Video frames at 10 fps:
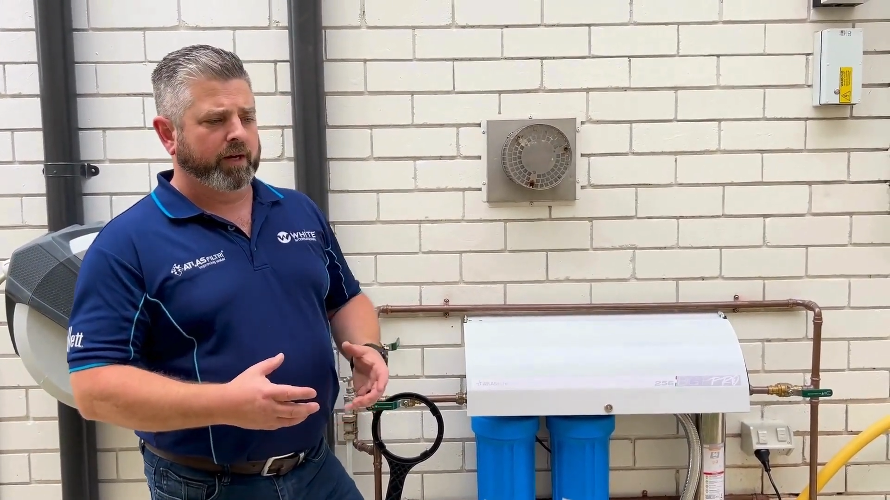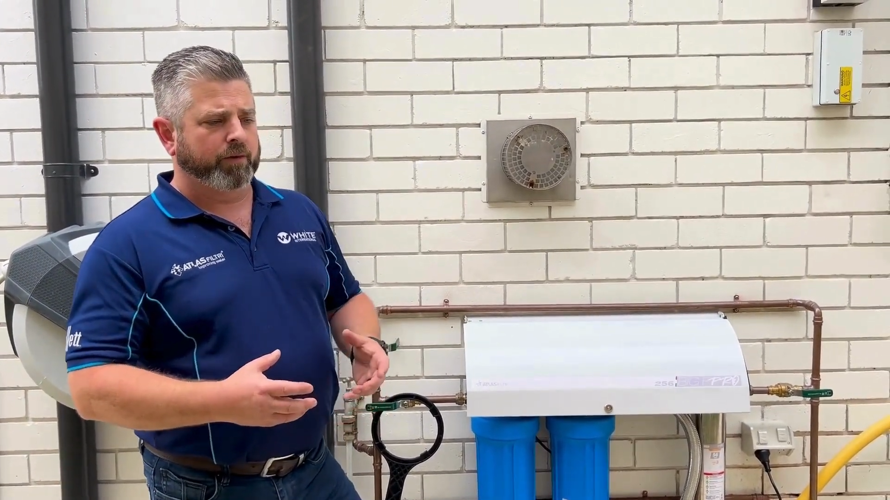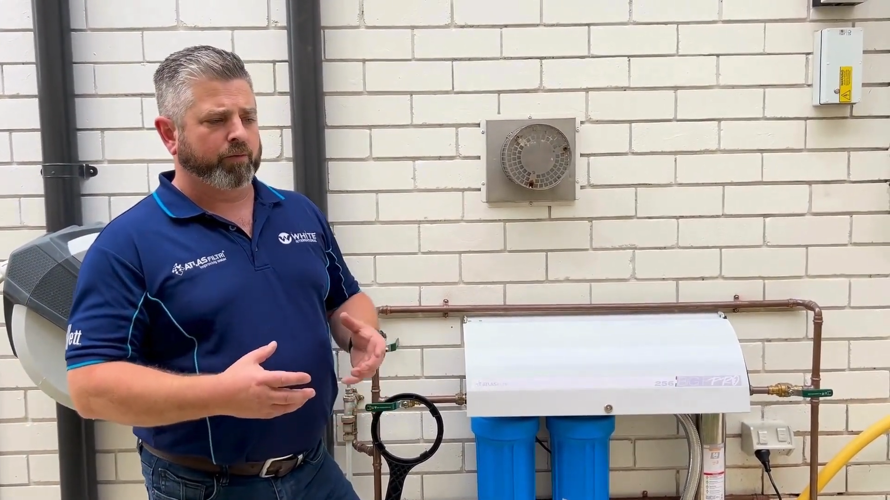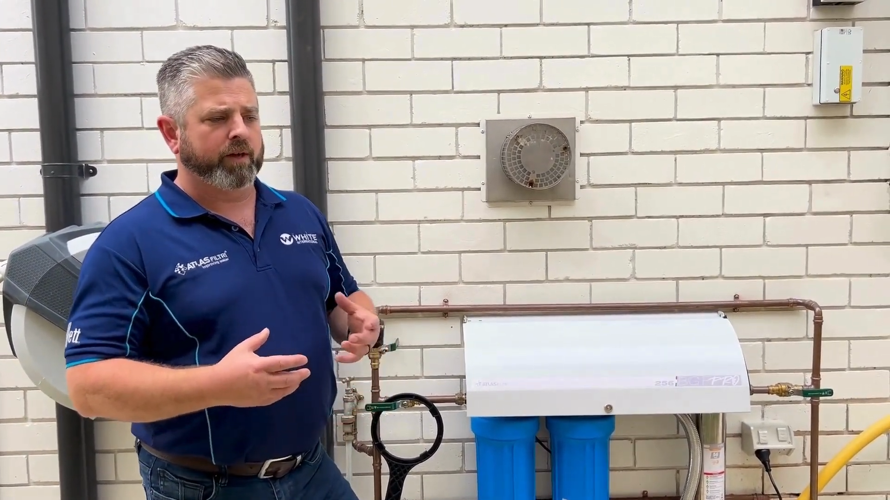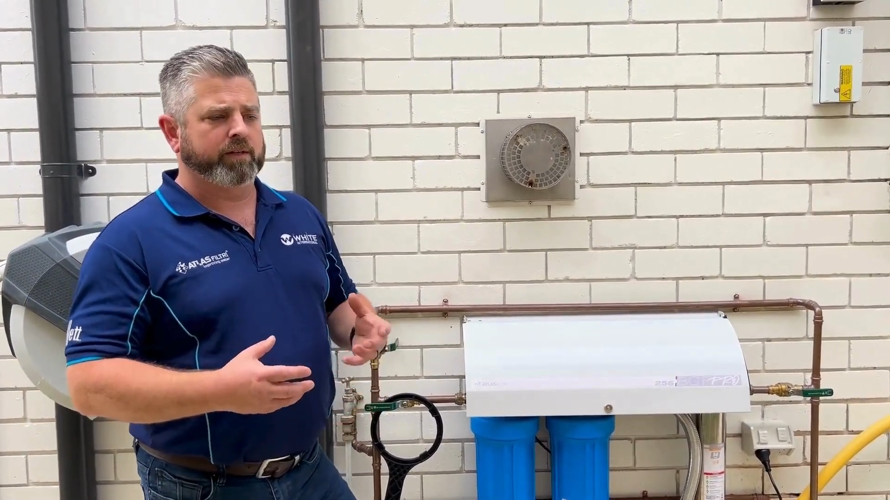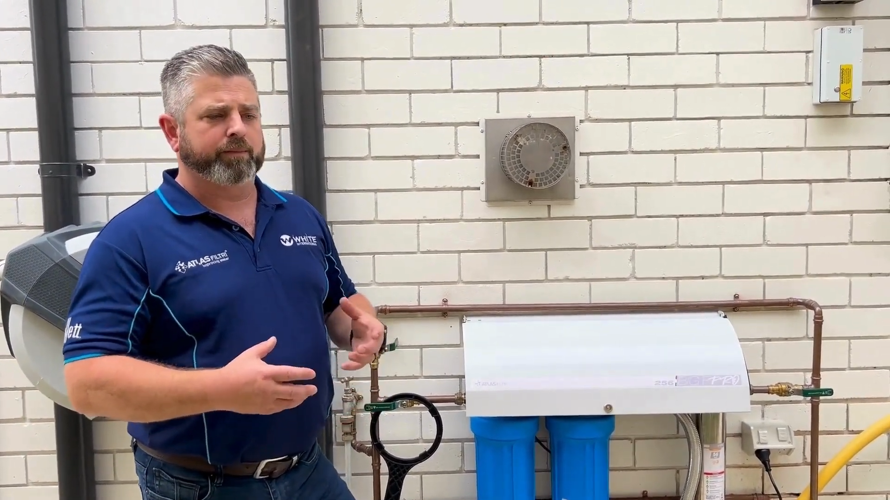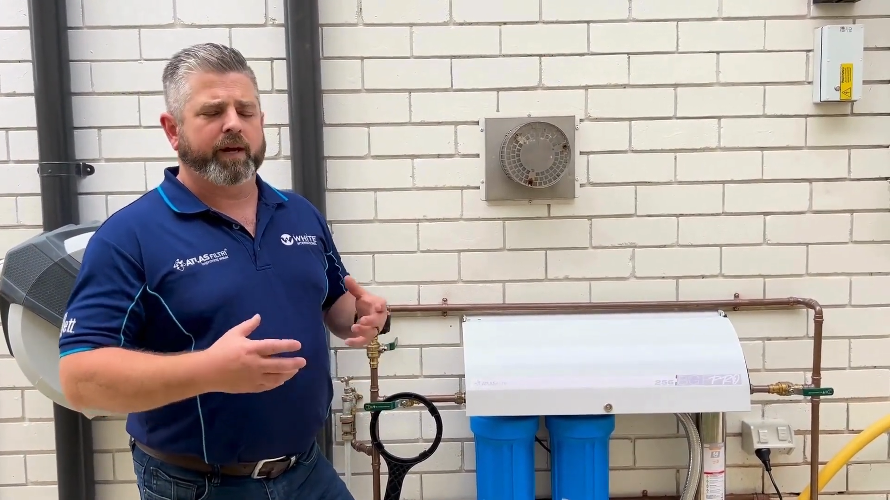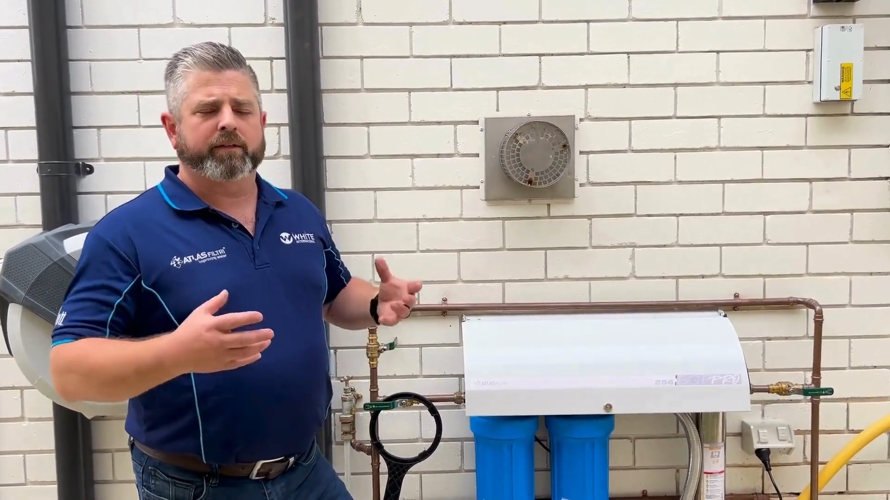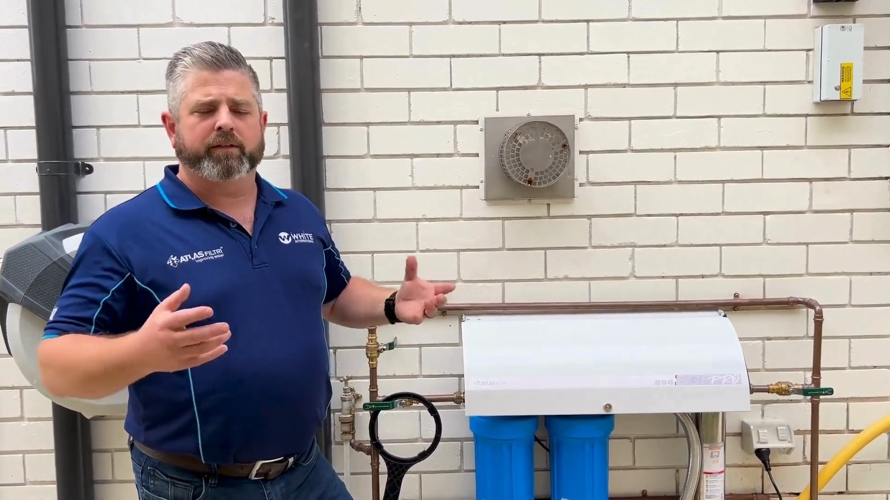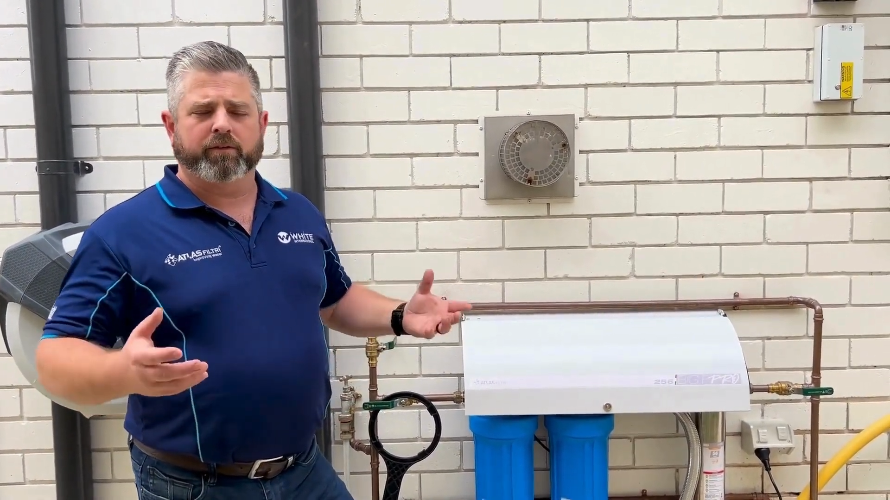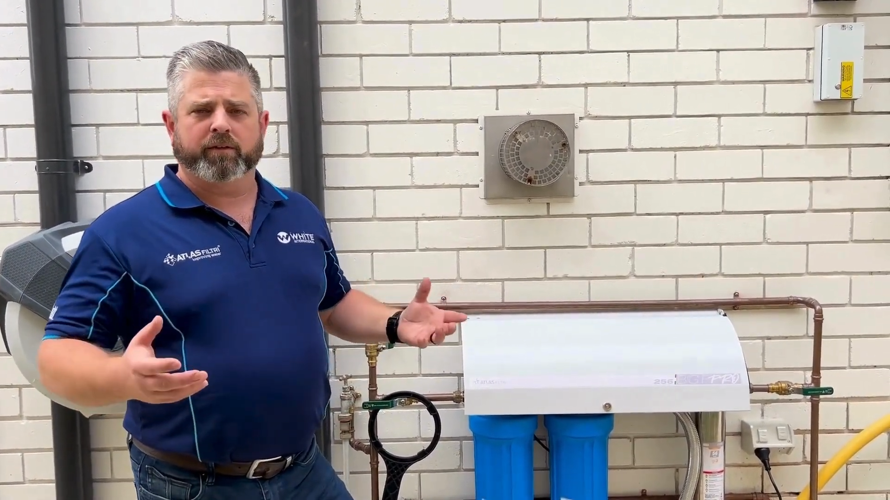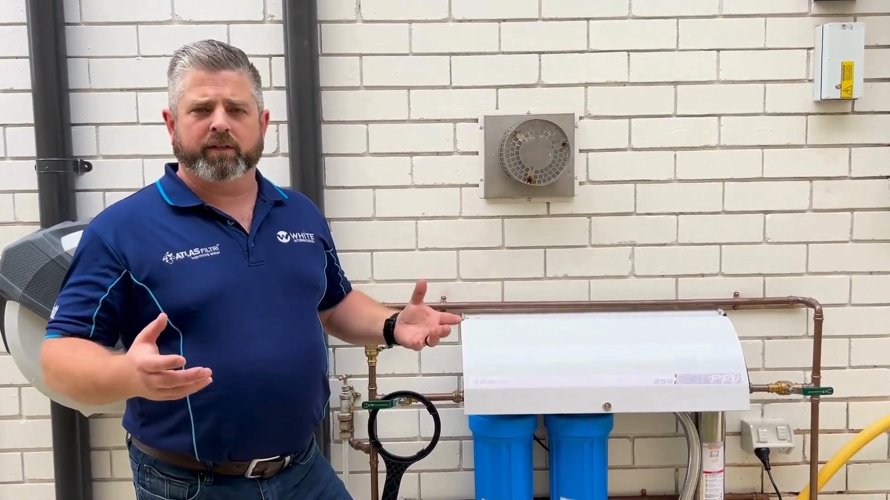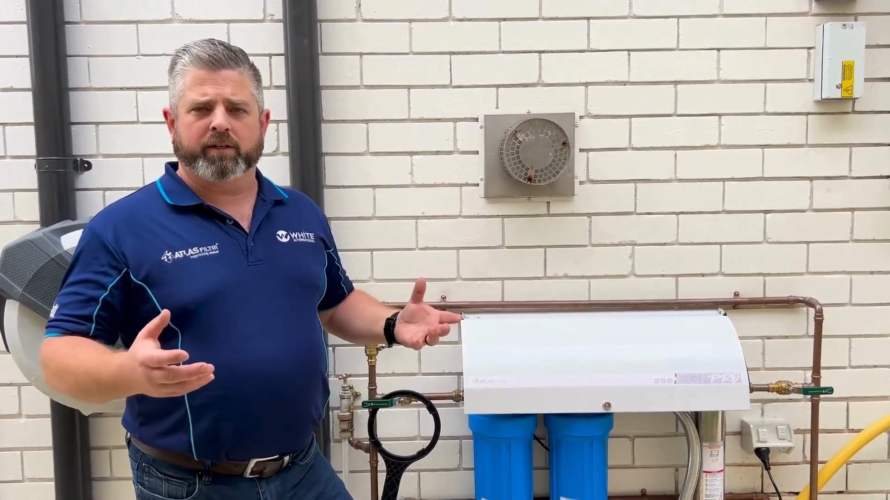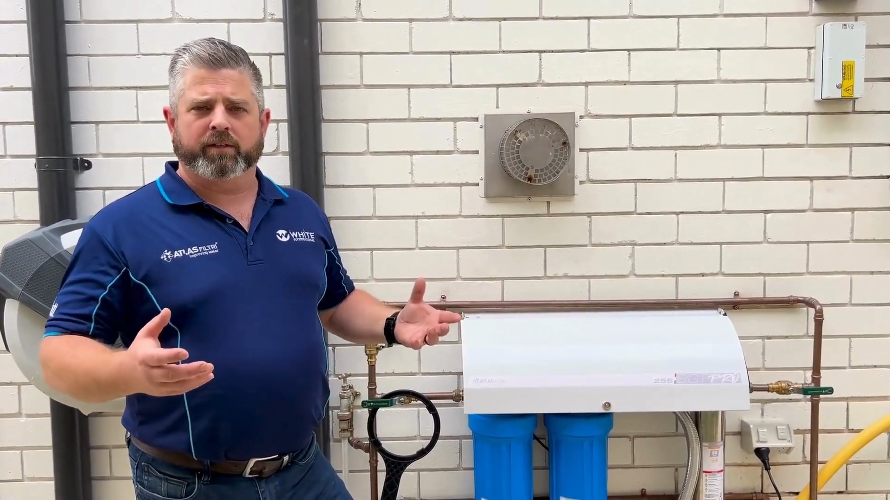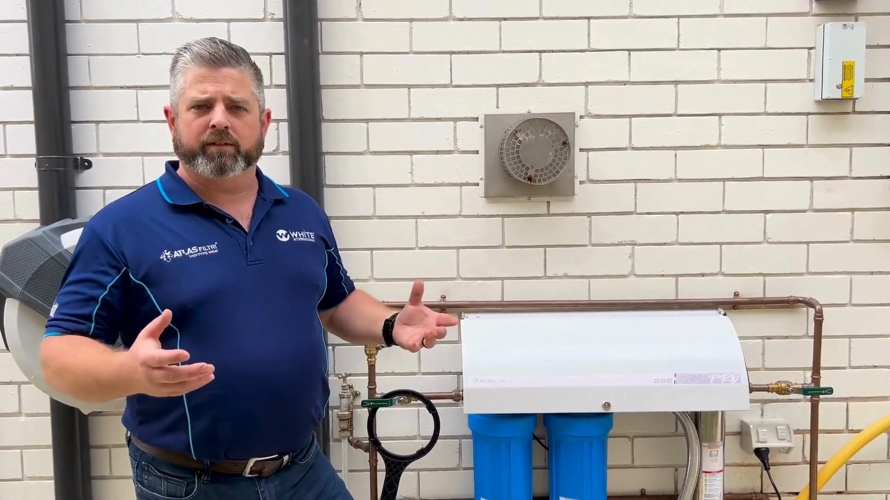render
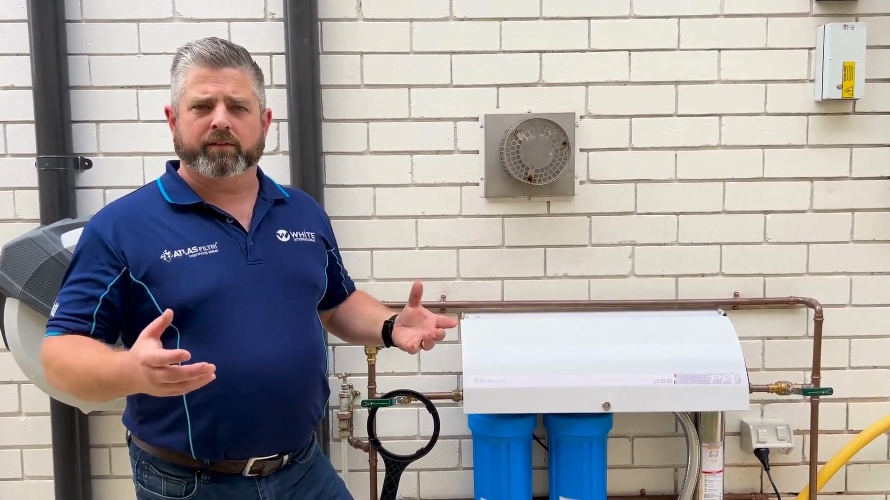bacteria